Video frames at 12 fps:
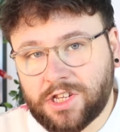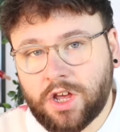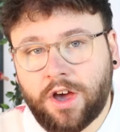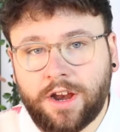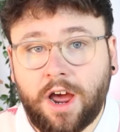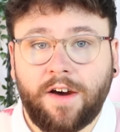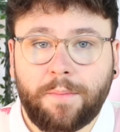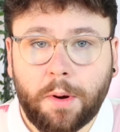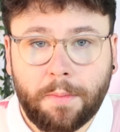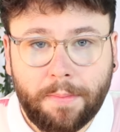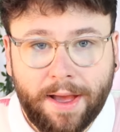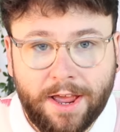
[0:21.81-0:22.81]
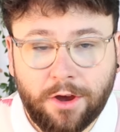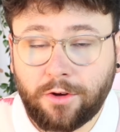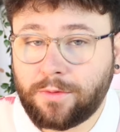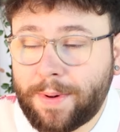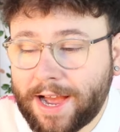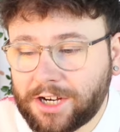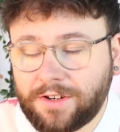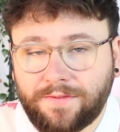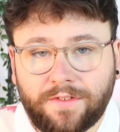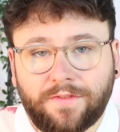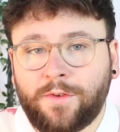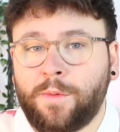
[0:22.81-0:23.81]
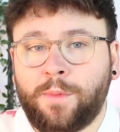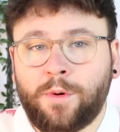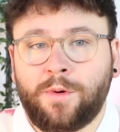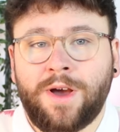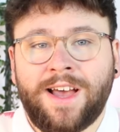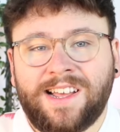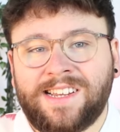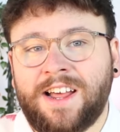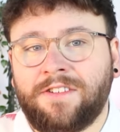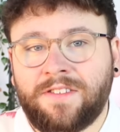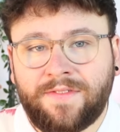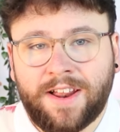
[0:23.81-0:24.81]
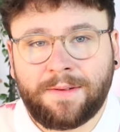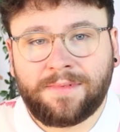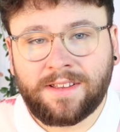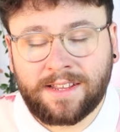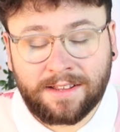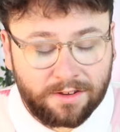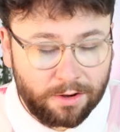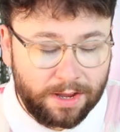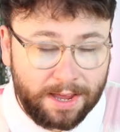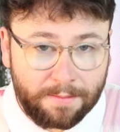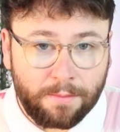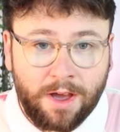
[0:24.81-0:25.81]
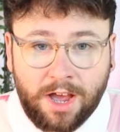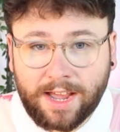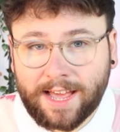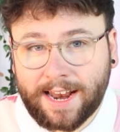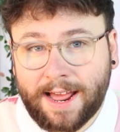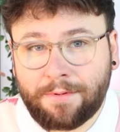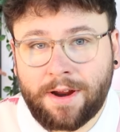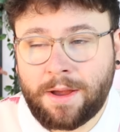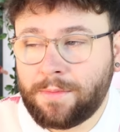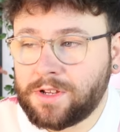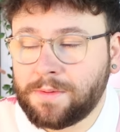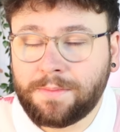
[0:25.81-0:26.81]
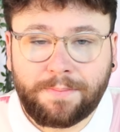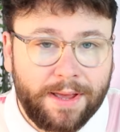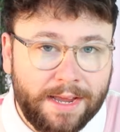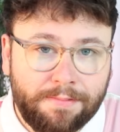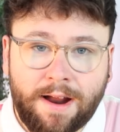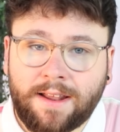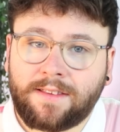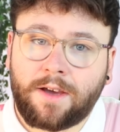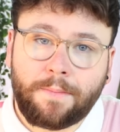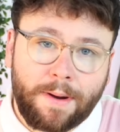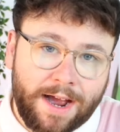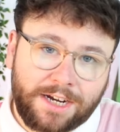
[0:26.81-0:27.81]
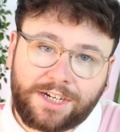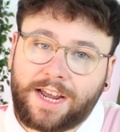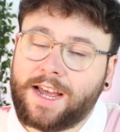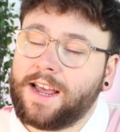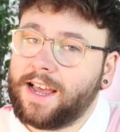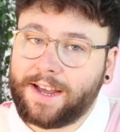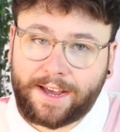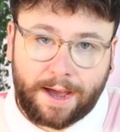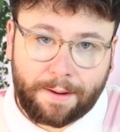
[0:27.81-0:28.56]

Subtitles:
designer of Pompeii, whose passion for football has now developed it into him collaborating with some big brands like Pacha and